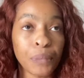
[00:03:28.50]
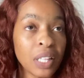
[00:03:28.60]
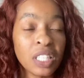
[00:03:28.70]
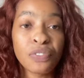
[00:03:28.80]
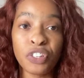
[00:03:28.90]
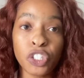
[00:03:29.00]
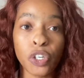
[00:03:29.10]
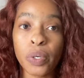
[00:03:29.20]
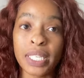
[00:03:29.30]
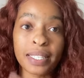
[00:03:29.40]
this
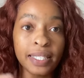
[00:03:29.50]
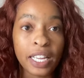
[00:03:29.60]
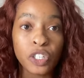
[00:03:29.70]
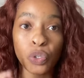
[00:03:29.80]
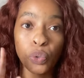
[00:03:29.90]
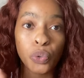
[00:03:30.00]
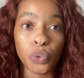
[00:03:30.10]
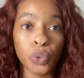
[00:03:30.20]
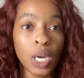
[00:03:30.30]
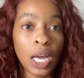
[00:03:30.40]
video is said
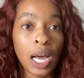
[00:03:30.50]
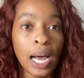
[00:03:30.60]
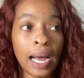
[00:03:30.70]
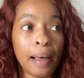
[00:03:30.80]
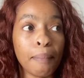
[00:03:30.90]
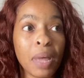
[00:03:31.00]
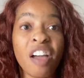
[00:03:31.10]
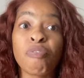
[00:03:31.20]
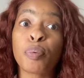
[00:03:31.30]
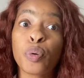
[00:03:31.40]
to
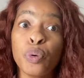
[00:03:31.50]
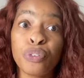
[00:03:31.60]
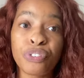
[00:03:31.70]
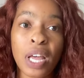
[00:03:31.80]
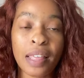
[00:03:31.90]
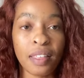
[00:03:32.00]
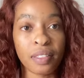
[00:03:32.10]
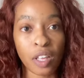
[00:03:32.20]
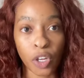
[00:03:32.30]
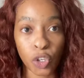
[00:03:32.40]
have proof that
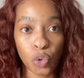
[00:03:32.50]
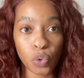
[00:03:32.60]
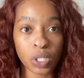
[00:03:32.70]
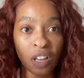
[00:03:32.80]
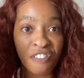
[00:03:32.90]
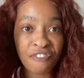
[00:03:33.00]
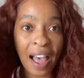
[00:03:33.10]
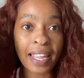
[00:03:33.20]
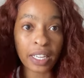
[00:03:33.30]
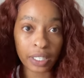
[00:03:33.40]
the accused
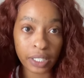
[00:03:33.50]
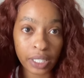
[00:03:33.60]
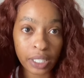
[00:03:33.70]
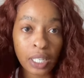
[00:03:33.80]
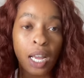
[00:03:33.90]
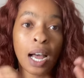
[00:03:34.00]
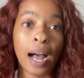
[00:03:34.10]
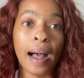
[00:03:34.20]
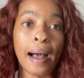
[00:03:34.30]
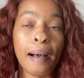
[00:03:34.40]
fired,
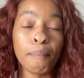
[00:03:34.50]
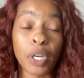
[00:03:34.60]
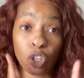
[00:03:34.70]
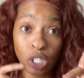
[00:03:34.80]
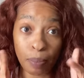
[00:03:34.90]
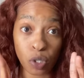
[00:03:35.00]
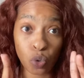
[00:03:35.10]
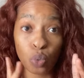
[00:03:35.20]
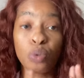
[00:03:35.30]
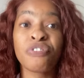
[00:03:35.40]
accused number
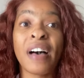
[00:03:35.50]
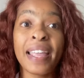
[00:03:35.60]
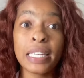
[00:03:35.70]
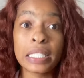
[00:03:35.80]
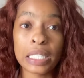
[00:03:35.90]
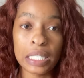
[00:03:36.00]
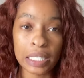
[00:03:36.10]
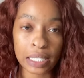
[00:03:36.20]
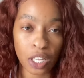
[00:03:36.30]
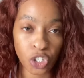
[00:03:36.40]
two fired
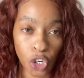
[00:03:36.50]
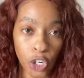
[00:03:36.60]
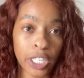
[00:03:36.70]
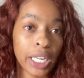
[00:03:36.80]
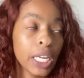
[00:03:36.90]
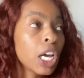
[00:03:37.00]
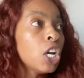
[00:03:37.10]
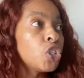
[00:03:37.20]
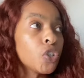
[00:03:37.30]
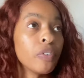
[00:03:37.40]
his attorney
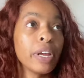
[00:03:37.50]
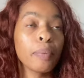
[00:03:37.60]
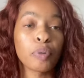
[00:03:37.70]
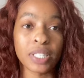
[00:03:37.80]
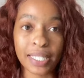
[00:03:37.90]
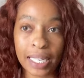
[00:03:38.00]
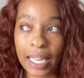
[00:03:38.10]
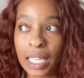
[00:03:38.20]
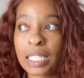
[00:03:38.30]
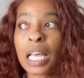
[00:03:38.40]
during
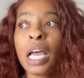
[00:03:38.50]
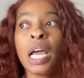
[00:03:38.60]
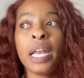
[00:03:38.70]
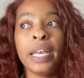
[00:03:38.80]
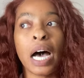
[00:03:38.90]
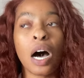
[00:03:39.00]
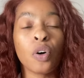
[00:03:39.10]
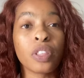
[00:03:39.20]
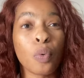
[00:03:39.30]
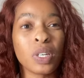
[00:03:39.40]
proceedings.
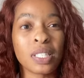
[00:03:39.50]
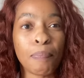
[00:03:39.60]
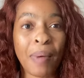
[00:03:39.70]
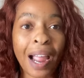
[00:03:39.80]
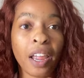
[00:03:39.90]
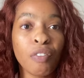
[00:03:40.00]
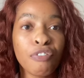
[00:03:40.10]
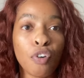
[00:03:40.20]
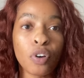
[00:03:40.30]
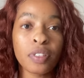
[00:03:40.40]
Now, there was a back and
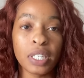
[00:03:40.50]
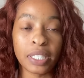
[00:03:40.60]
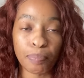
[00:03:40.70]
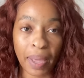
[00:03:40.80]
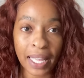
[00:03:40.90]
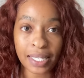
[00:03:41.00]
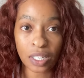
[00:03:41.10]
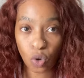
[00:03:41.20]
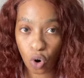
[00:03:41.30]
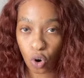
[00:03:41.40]
forth, a debate
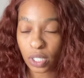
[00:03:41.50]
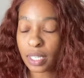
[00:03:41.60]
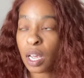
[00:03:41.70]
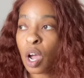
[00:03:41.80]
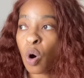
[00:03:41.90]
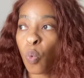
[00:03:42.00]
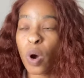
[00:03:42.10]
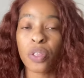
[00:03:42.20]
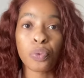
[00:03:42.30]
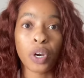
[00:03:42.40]
in court
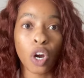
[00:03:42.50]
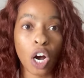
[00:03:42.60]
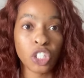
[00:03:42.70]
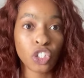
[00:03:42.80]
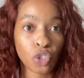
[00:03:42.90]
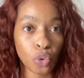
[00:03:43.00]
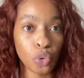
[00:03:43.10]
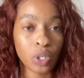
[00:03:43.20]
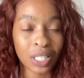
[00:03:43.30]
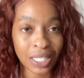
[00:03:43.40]
with regards
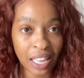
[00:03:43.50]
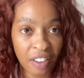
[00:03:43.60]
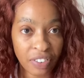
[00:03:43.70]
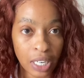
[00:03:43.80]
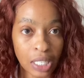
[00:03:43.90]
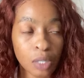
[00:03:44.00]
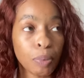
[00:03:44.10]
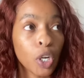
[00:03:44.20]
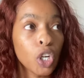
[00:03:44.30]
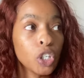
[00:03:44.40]
to this evidence,
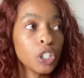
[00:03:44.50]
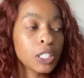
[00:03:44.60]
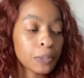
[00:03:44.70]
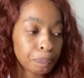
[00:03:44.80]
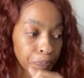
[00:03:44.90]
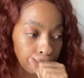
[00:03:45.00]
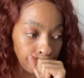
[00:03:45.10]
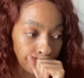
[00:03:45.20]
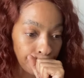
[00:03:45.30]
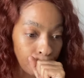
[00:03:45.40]
because
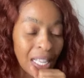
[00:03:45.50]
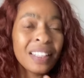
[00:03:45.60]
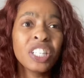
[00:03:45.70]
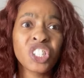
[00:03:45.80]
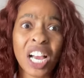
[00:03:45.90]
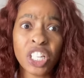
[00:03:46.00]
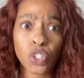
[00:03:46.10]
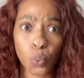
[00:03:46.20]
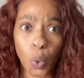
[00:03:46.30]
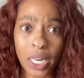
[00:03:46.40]
the judge
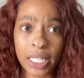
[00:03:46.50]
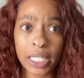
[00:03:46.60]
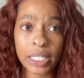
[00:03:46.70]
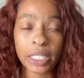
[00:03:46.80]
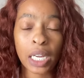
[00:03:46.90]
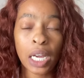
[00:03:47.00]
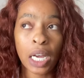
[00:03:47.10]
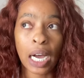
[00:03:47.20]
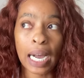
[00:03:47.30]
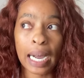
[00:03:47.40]
wanted
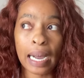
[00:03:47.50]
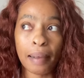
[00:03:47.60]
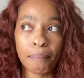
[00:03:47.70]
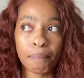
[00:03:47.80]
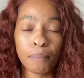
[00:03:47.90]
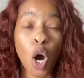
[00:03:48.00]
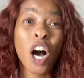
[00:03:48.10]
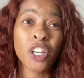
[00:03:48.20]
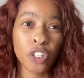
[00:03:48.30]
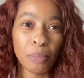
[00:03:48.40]

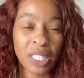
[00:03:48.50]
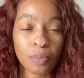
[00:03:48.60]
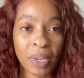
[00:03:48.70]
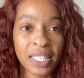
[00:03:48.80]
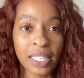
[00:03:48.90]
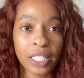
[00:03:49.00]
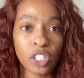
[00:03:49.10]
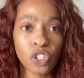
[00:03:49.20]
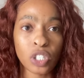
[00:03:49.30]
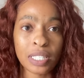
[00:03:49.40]
arguments basically
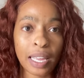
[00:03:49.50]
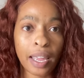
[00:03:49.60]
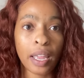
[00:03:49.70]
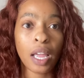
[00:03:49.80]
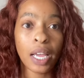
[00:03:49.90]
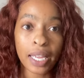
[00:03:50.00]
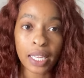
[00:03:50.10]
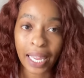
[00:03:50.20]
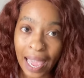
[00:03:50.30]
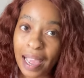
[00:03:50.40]
to say,
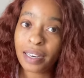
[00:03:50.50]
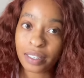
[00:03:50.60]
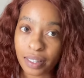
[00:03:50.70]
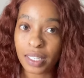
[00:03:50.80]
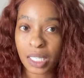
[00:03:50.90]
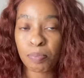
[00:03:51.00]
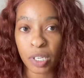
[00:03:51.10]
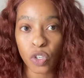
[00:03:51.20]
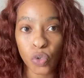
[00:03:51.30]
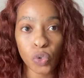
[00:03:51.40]
can this be
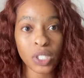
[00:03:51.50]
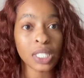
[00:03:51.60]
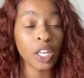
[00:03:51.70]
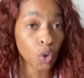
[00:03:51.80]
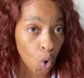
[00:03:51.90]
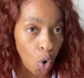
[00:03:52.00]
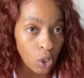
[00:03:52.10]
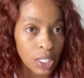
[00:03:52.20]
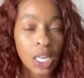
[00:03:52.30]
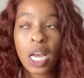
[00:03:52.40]
used in court?